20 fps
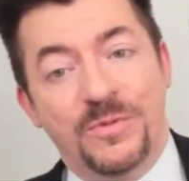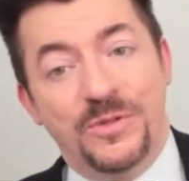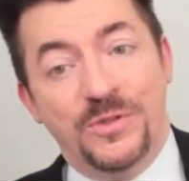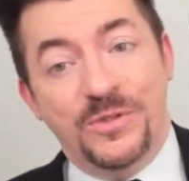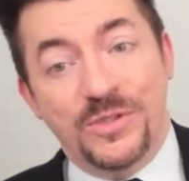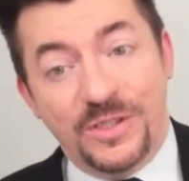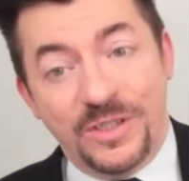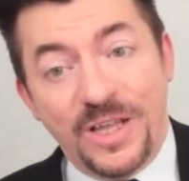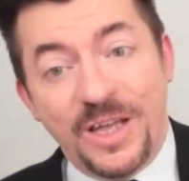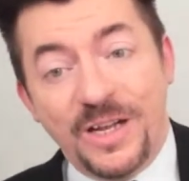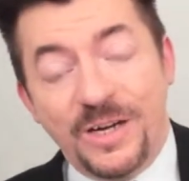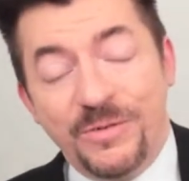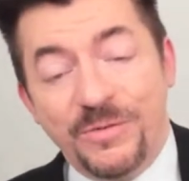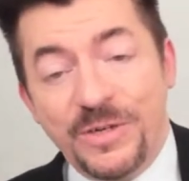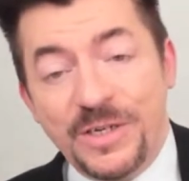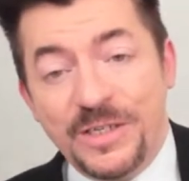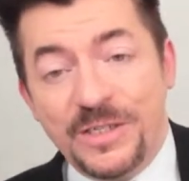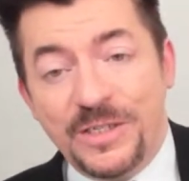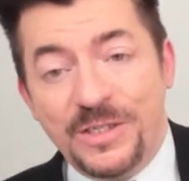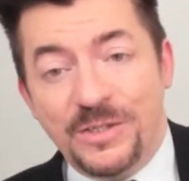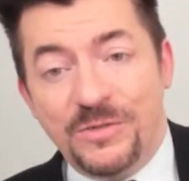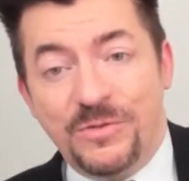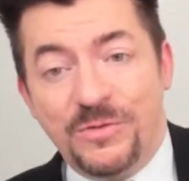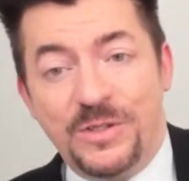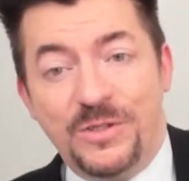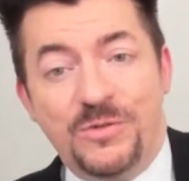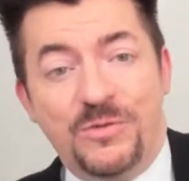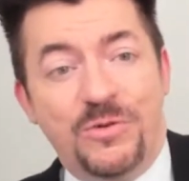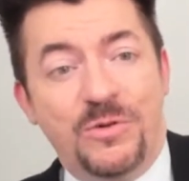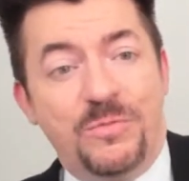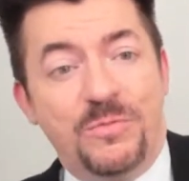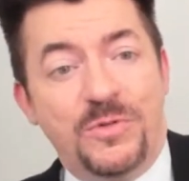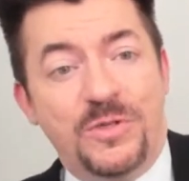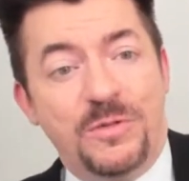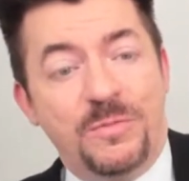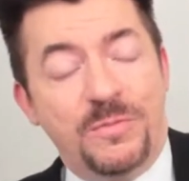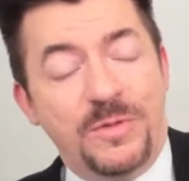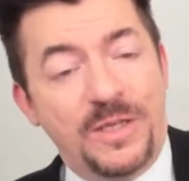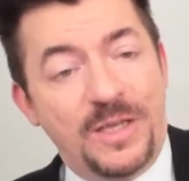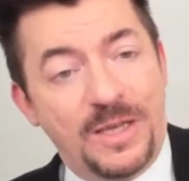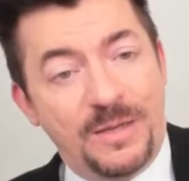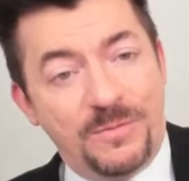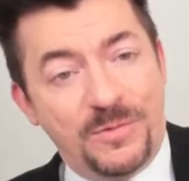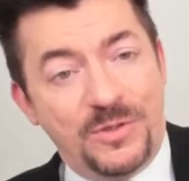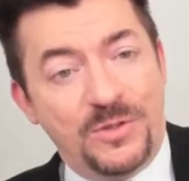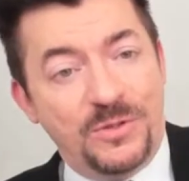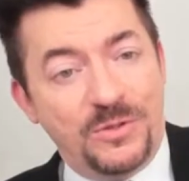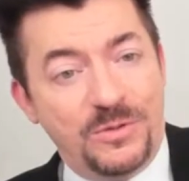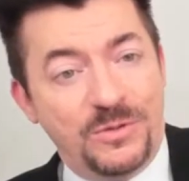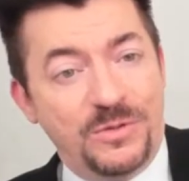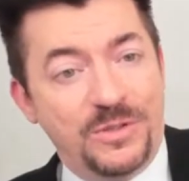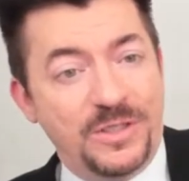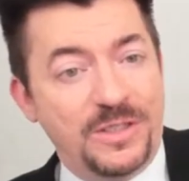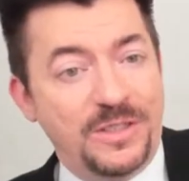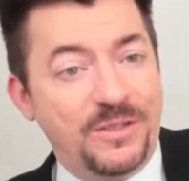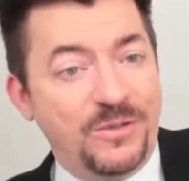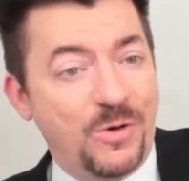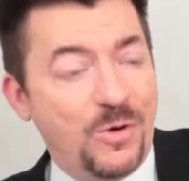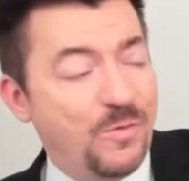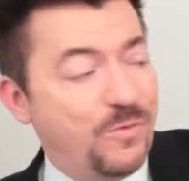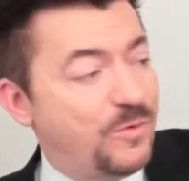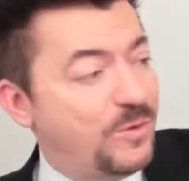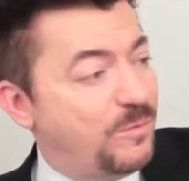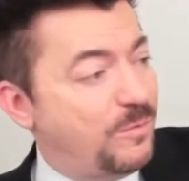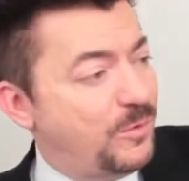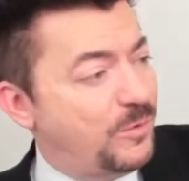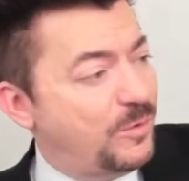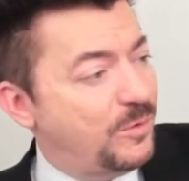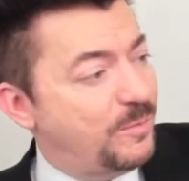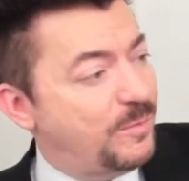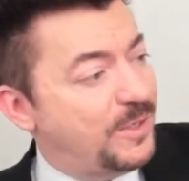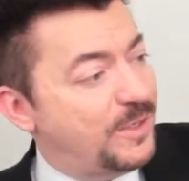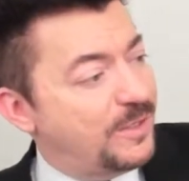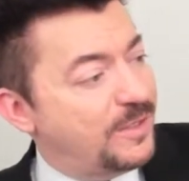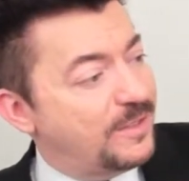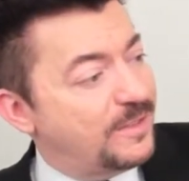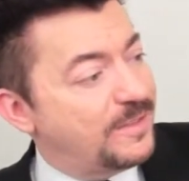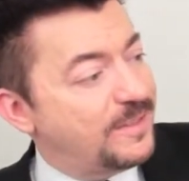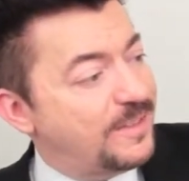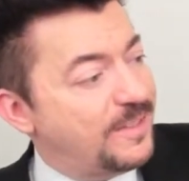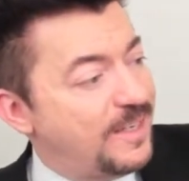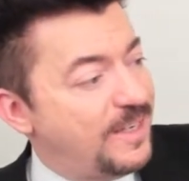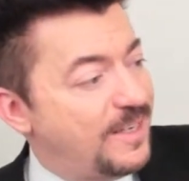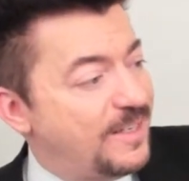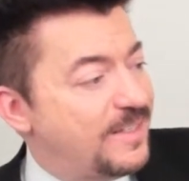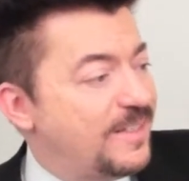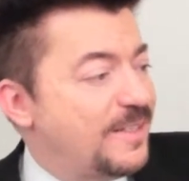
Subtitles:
There's a lot of reasons for these groups to be absolutely over the moon about this. Yes.